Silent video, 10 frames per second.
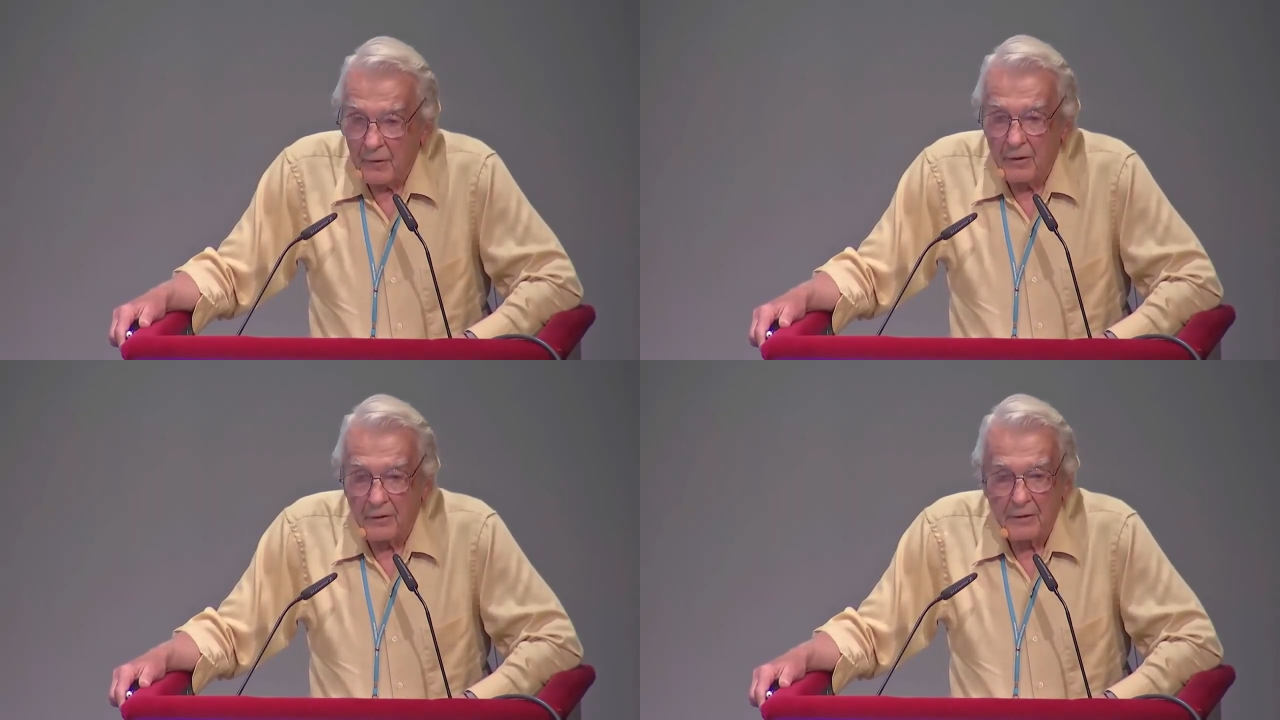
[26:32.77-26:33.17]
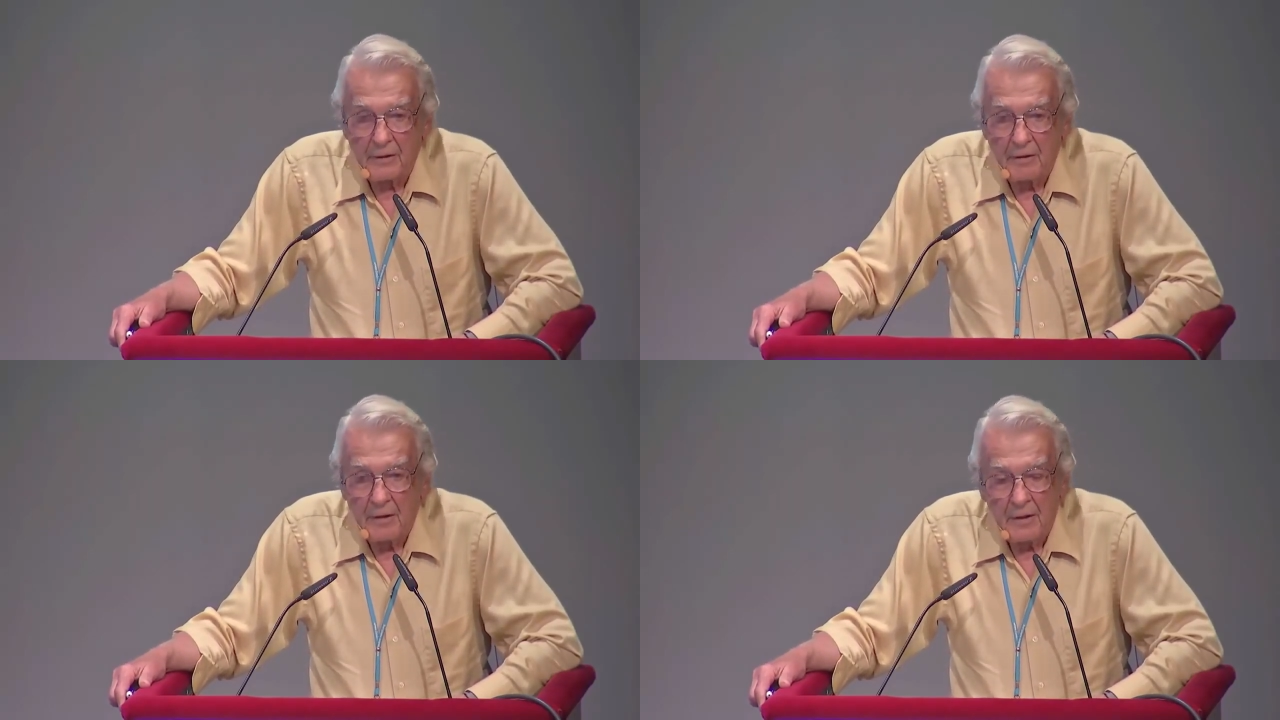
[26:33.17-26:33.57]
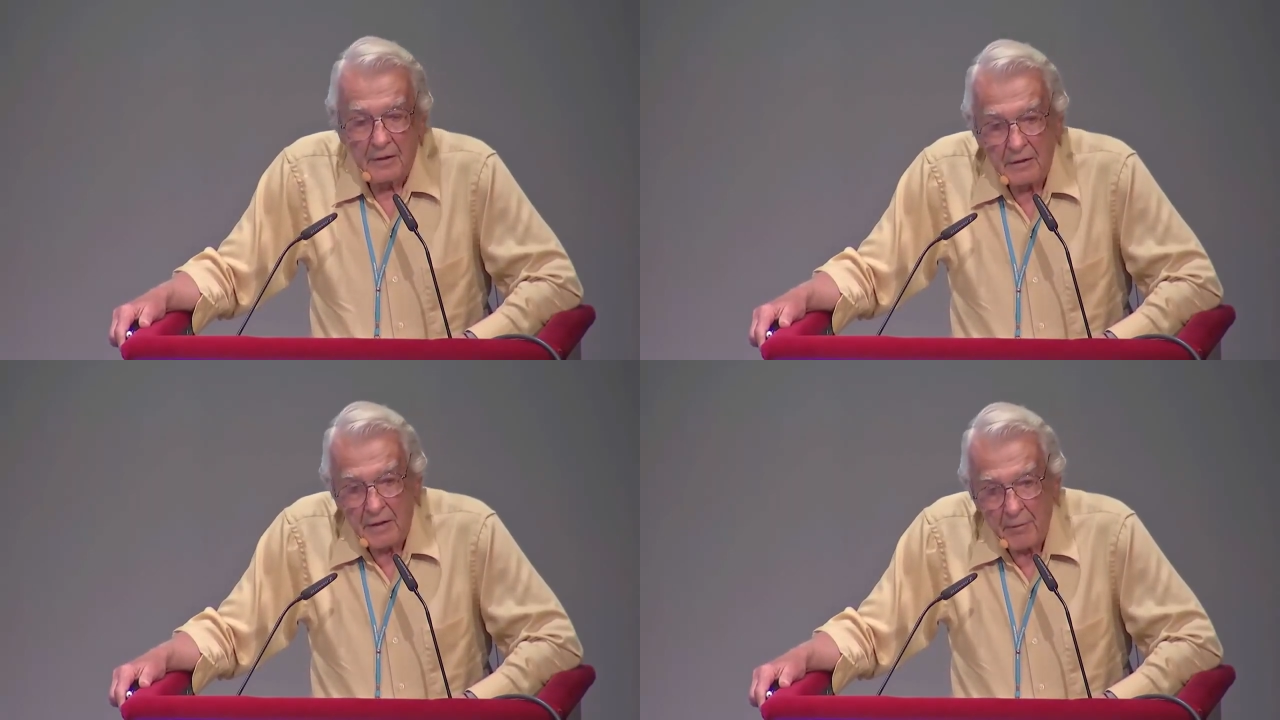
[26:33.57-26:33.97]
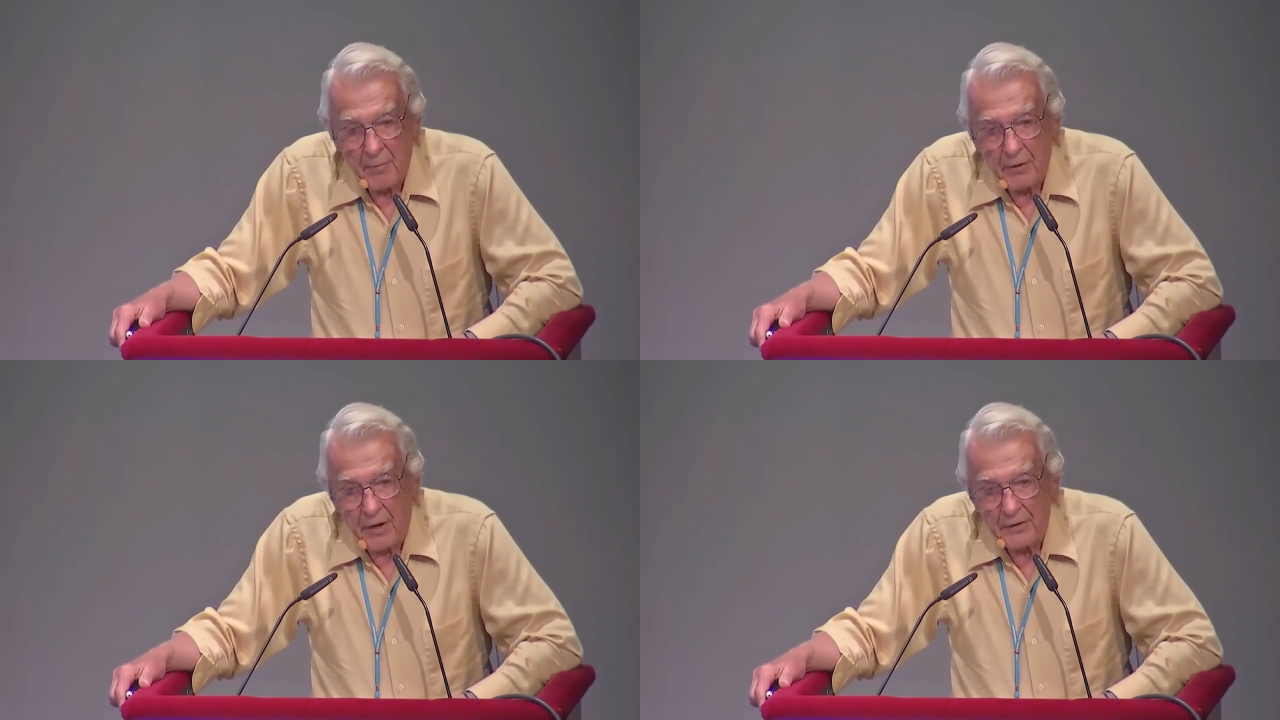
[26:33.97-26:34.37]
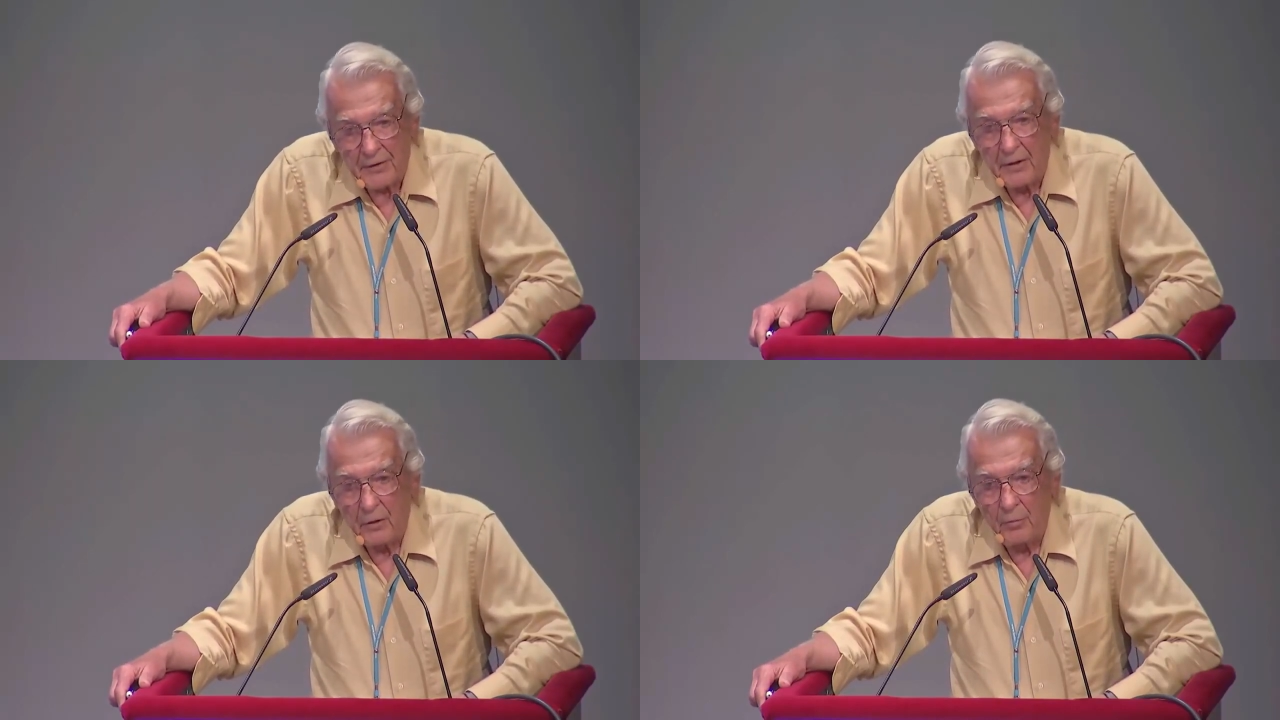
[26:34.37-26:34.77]
Because
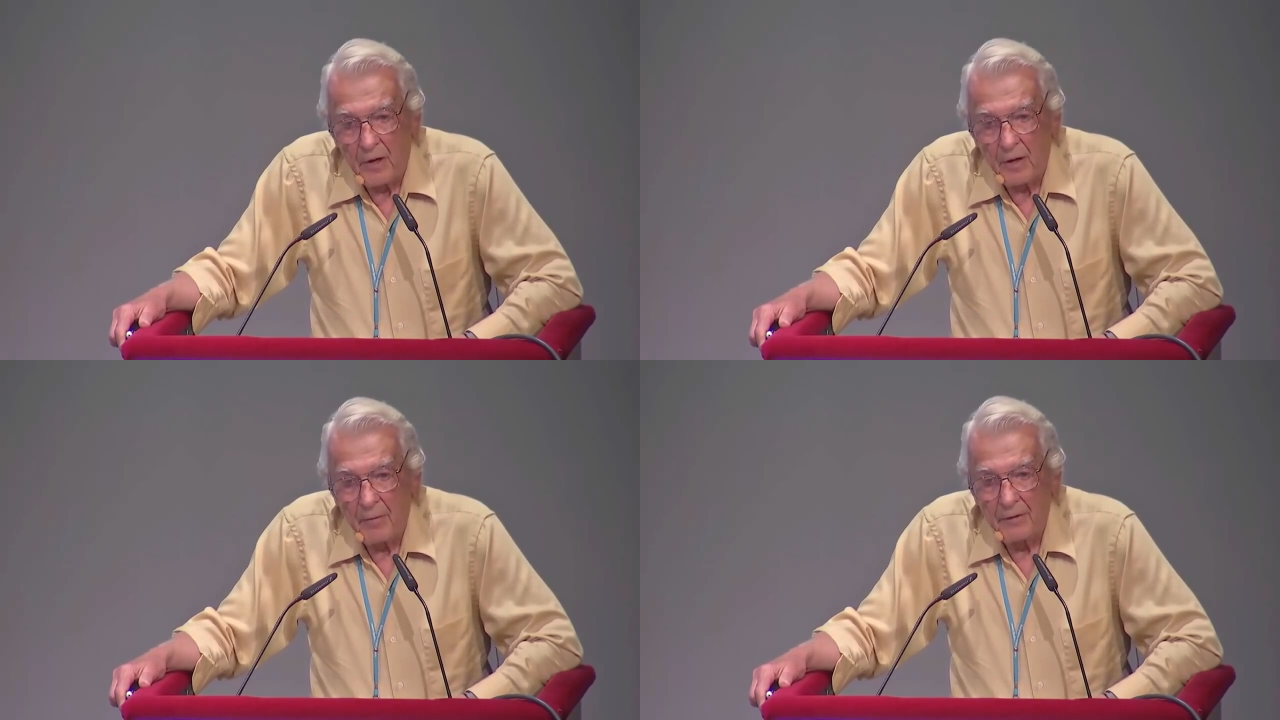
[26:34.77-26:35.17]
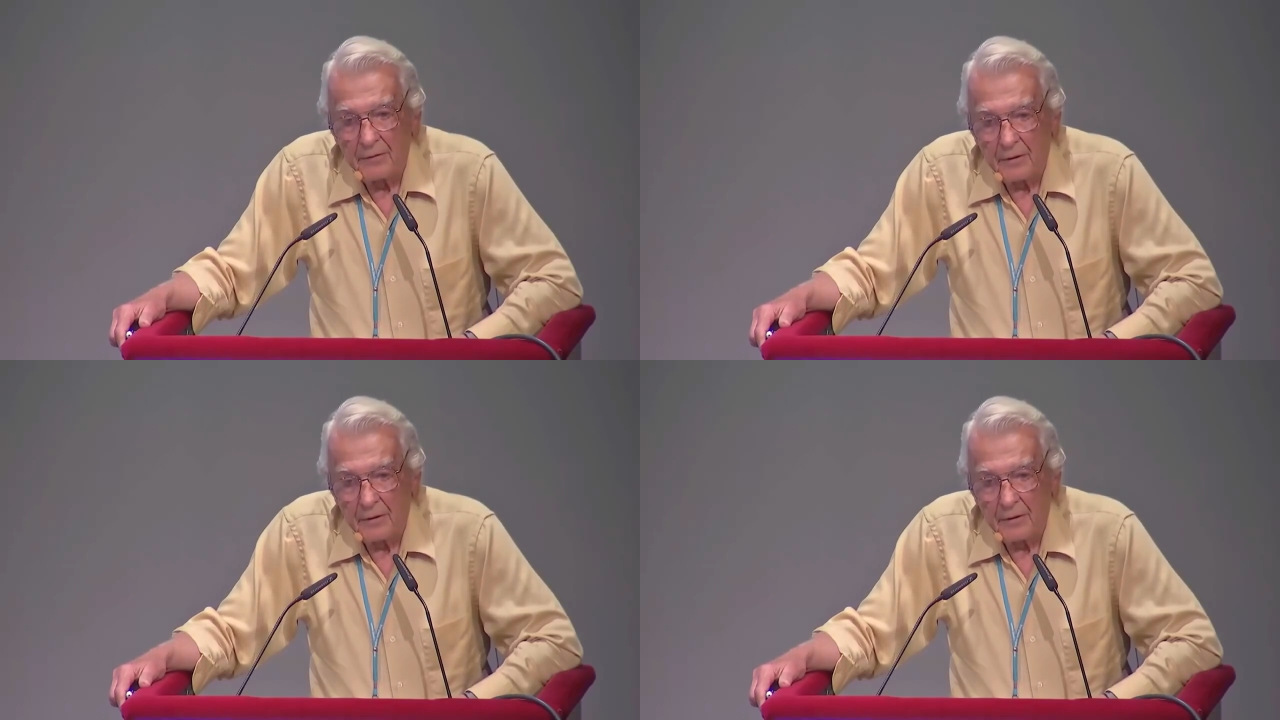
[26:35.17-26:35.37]
I think Obama